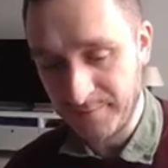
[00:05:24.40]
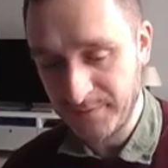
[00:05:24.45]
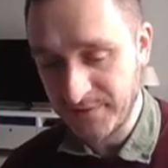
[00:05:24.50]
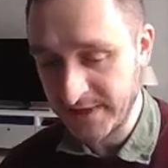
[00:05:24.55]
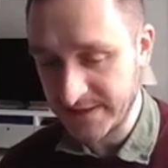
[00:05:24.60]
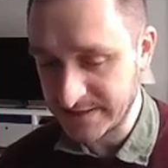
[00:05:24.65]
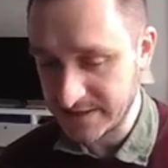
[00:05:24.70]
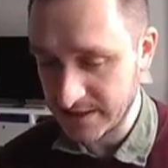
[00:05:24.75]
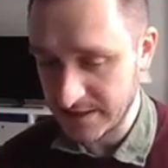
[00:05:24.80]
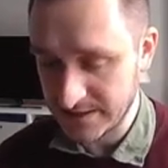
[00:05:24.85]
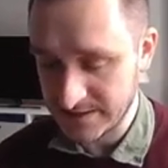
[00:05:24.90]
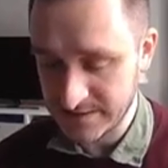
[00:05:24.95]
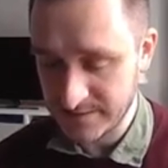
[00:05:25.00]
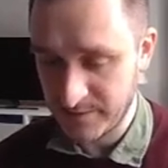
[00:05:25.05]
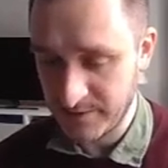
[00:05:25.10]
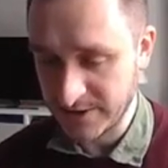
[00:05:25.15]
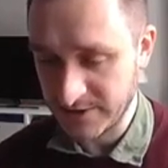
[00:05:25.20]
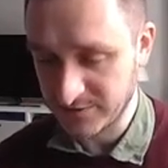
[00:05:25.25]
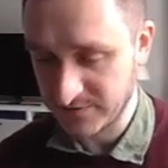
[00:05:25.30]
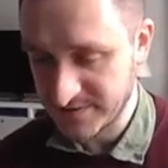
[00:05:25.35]
There's a
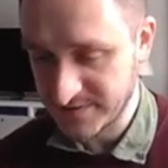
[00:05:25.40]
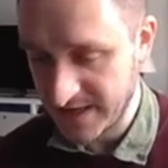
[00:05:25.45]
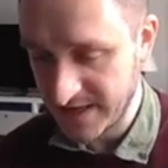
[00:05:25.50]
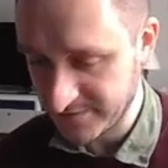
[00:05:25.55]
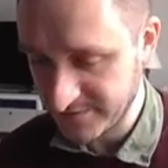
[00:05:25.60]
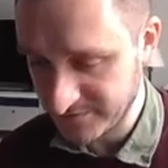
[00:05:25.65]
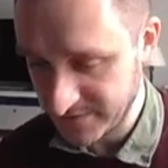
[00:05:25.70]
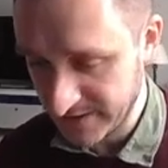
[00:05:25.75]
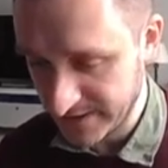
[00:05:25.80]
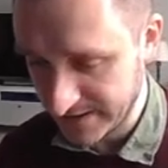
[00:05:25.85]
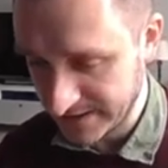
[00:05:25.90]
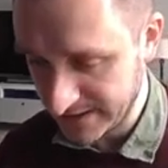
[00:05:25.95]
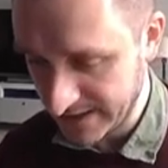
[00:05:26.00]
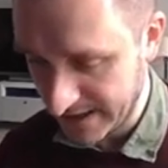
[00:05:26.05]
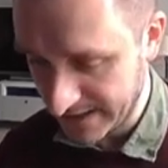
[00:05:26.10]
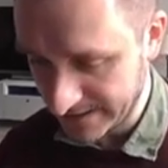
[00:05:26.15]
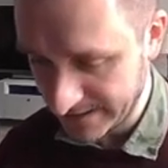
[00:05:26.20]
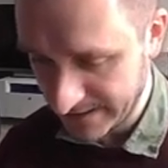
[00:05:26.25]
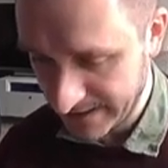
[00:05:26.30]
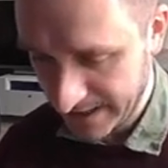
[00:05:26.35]
bunch of stuff like
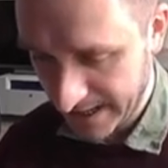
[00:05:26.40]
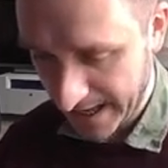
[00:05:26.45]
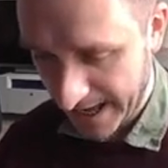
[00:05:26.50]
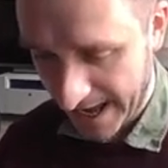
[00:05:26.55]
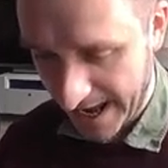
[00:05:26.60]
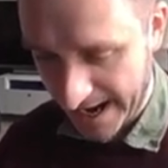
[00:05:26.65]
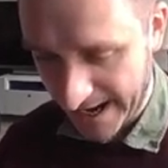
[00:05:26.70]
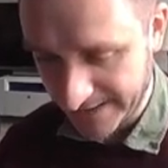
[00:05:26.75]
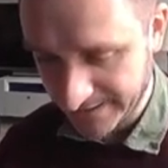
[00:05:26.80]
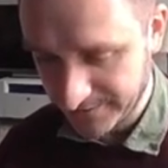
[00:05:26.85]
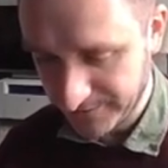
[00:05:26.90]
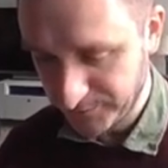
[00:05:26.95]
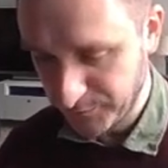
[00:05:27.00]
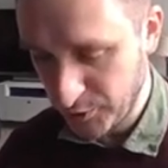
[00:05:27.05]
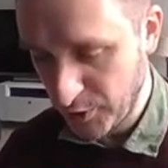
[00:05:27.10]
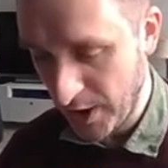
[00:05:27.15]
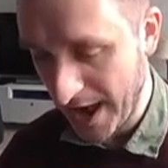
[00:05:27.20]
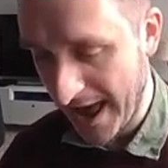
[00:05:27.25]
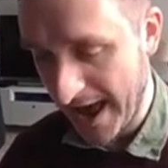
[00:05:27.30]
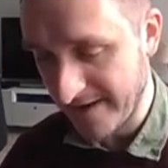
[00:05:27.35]
that, and
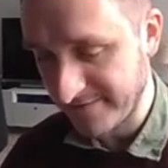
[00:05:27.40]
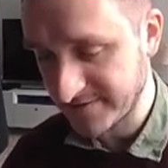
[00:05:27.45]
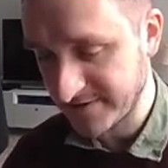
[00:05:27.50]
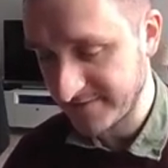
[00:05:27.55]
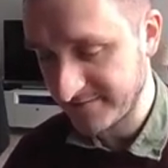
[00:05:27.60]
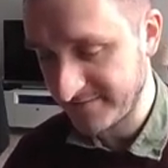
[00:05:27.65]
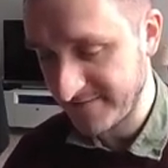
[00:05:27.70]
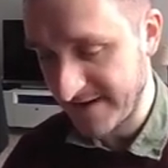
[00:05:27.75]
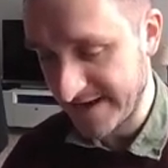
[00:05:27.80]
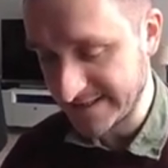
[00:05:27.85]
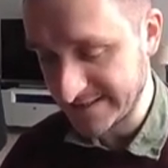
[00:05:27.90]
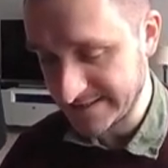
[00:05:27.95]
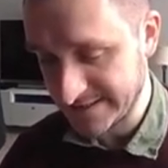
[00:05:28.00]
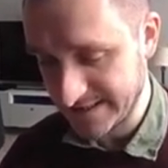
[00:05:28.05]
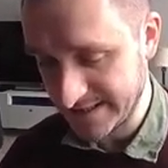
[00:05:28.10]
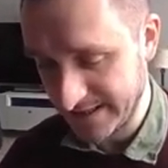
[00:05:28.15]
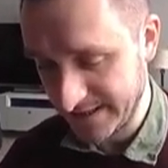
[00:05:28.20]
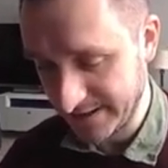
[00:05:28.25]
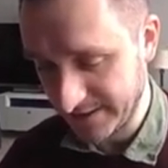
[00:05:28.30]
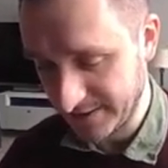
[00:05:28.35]
you have the
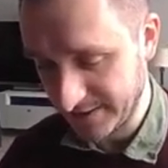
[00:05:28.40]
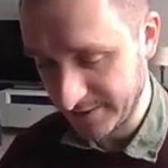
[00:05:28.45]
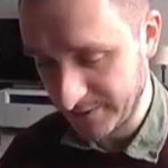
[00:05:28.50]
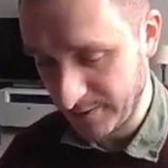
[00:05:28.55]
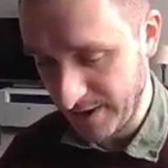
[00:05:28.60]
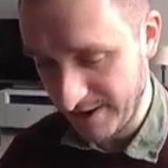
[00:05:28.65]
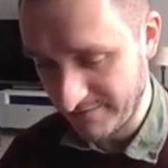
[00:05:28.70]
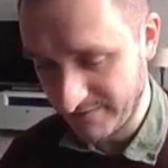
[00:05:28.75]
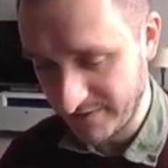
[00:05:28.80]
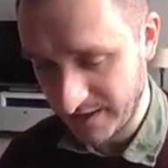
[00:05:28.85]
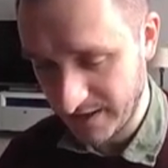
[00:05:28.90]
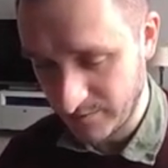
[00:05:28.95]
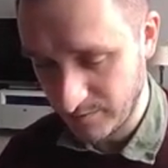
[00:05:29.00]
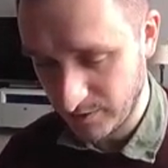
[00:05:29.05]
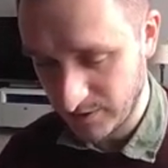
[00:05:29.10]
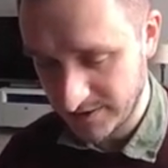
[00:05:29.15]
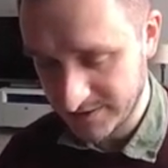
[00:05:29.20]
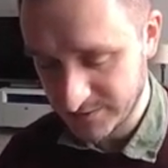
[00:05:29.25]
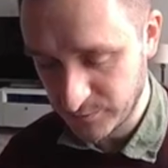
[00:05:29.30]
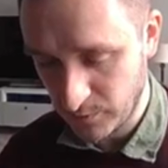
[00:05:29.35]
vesting here
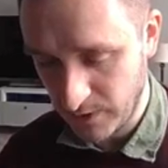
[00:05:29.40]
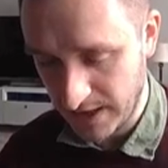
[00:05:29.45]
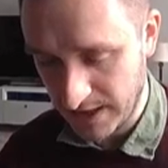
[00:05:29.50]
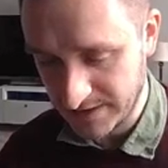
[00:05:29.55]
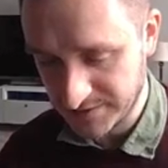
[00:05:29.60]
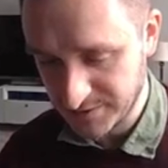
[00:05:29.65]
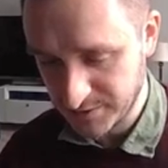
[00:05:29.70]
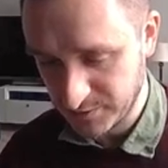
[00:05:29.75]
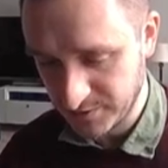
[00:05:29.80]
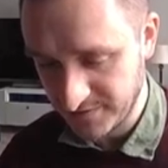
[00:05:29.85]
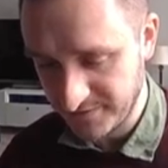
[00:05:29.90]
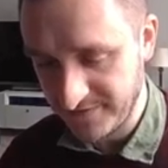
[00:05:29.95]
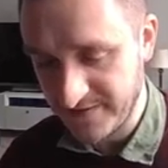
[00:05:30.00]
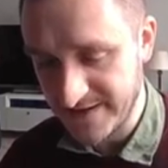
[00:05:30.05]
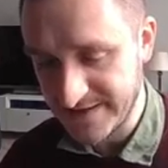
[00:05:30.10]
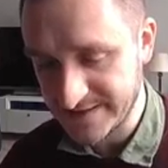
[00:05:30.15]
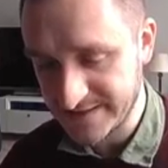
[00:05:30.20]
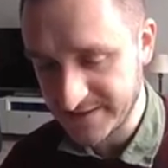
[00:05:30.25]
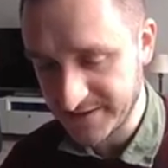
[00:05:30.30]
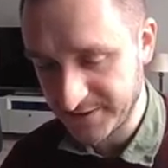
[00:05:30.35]
available as well. So in the
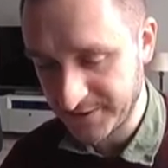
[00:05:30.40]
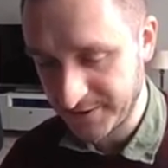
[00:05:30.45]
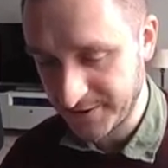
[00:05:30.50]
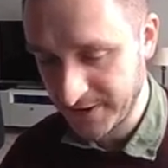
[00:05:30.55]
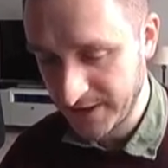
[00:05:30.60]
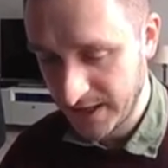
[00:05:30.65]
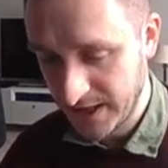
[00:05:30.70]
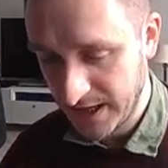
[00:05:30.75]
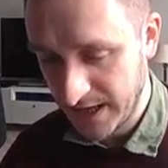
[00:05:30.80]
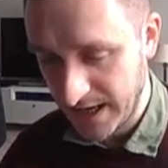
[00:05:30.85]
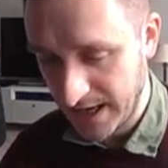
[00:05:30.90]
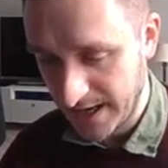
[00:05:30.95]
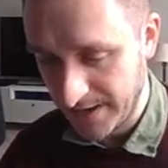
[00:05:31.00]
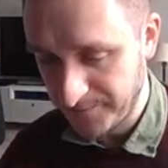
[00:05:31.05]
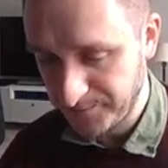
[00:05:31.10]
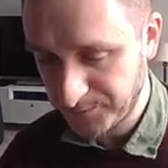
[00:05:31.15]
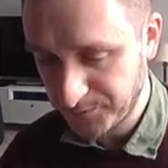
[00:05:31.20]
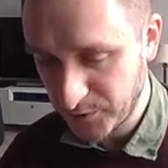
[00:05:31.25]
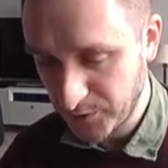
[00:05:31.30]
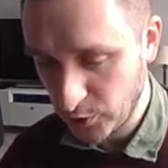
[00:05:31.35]
first year,
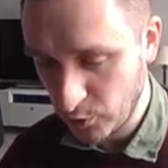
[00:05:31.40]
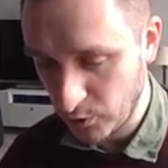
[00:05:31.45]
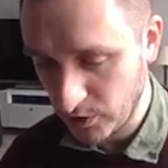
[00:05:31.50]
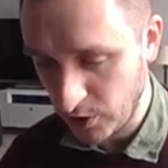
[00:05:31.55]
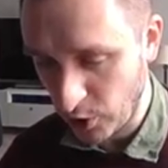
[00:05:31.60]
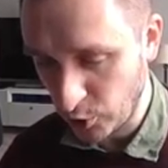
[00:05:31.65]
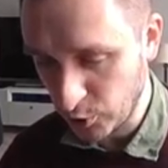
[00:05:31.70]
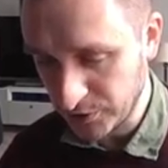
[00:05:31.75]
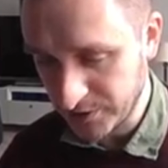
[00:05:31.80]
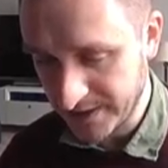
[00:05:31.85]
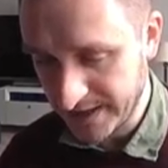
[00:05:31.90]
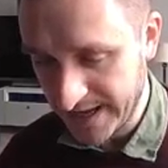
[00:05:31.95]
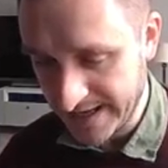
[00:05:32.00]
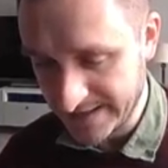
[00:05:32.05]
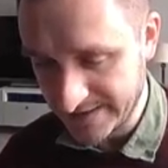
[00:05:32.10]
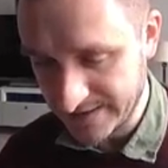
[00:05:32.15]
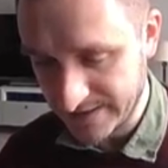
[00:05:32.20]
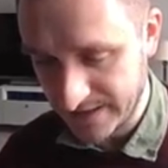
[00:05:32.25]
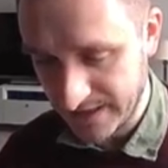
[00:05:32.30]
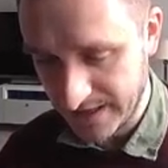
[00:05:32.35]
you will only
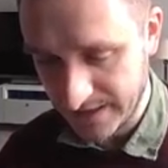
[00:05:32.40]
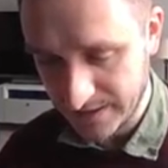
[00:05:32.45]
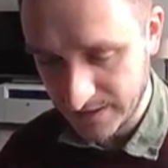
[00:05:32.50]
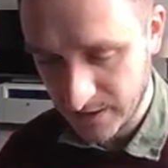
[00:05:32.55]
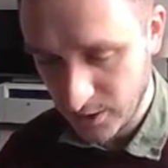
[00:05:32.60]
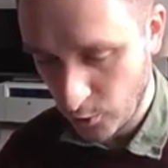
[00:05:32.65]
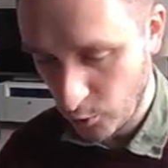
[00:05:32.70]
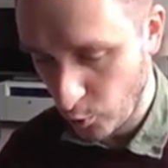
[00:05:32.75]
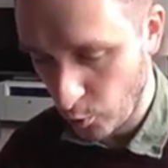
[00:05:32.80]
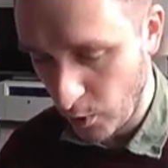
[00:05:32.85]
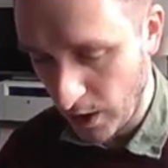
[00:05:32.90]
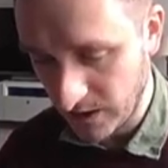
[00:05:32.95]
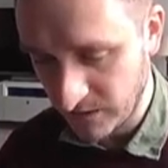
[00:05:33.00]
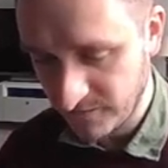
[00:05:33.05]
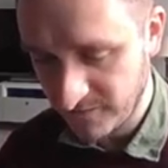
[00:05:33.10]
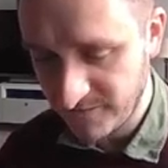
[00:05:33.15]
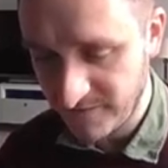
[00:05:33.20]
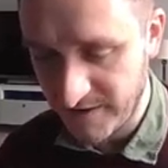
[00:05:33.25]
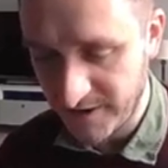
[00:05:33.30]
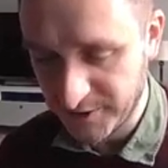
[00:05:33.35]
get like
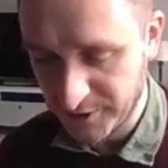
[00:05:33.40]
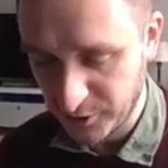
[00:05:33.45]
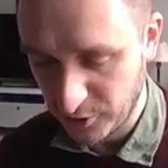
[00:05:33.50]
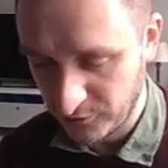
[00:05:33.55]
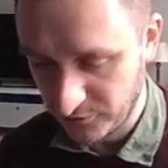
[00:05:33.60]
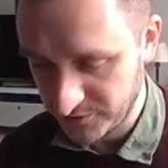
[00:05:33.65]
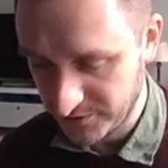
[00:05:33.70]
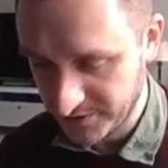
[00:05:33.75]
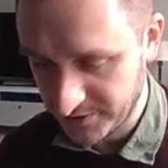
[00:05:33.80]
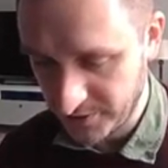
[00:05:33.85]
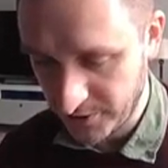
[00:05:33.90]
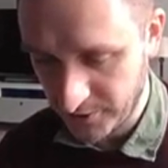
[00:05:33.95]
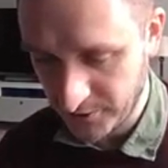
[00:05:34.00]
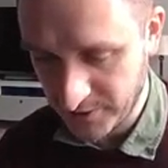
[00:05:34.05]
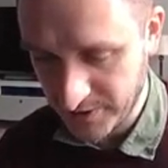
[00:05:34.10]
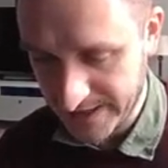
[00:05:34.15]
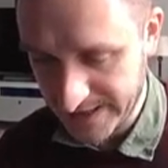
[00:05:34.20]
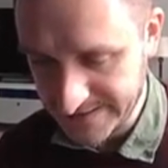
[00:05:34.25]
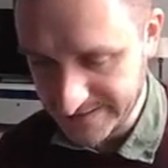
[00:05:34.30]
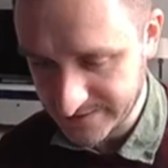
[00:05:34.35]
1/3 of the
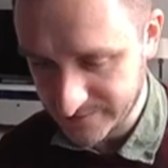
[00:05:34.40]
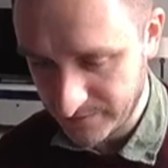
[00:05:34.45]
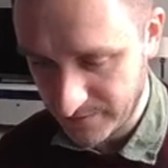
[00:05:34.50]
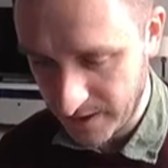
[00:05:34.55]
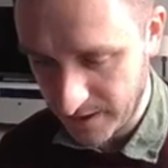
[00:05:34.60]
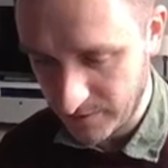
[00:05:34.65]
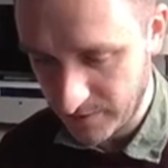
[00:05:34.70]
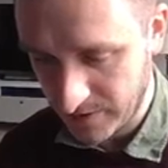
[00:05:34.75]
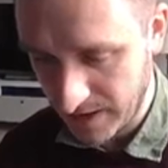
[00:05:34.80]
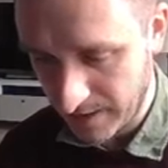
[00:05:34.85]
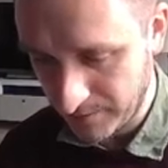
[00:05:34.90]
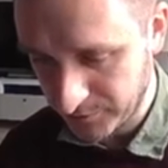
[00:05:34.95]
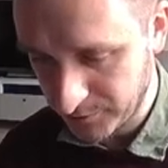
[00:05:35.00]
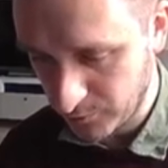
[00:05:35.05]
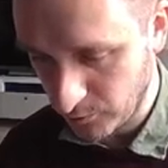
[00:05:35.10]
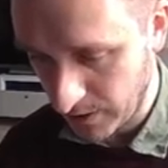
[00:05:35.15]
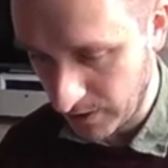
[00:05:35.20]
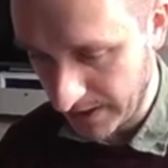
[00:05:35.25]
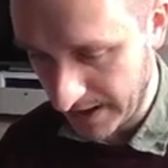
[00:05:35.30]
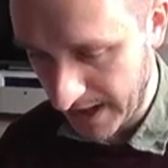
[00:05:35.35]
tokens, maybe up to
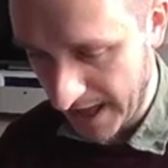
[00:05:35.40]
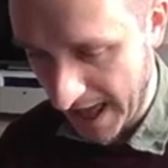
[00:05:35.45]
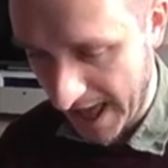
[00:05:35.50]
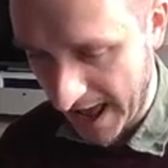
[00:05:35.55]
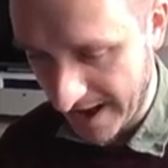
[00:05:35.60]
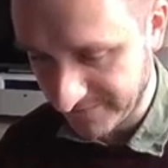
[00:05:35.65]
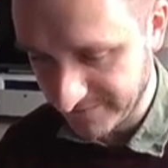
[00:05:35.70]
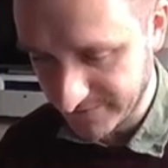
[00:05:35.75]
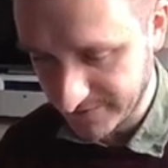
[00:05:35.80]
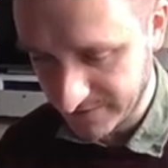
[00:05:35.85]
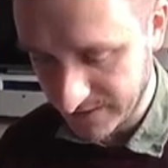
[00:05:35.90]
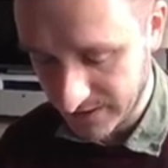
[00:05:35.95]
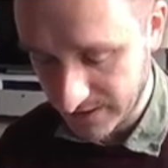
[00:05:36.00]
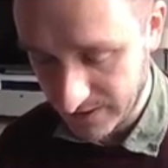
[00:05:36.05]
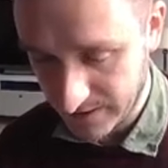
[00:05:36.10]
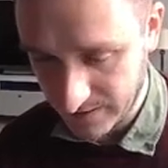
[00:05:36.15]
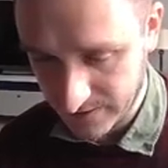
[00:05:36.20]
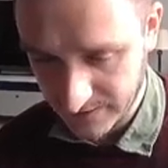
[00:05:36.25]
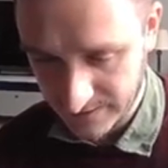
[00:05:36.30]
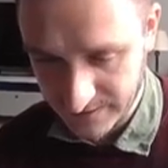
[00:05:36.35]

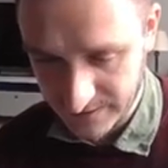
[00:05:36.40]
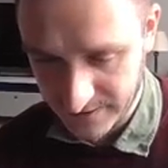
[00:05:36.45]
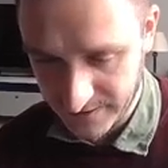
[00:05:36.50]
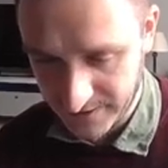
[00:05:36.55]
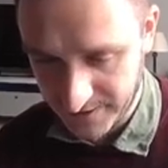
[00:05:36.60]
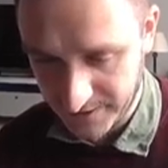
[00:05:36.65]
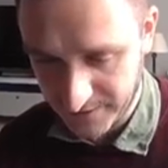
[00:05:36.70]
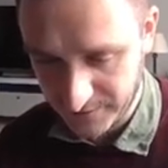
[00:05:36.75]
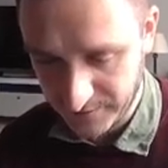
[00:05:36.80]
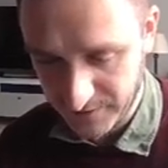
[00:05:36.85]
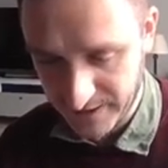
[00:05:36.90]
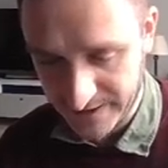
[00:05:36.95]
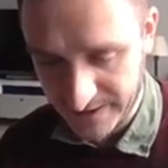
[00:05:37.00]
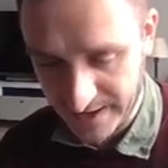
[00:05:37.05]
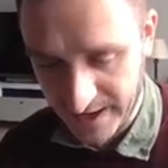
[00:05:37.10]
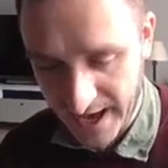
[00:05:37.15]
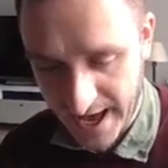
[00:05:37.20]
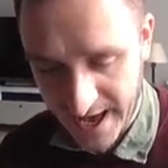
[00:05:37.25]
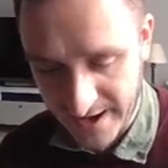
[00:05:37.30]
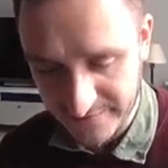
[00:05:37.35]
1/2 in a year and a
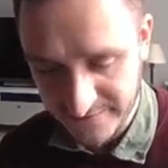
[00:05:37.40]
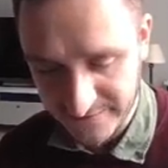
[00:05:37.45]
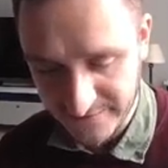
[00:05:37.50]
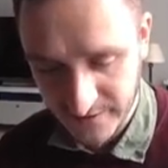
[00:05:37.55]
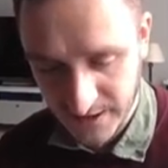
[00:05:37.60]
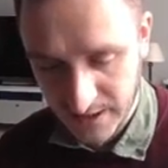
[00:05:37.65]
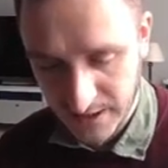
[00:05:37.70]
half.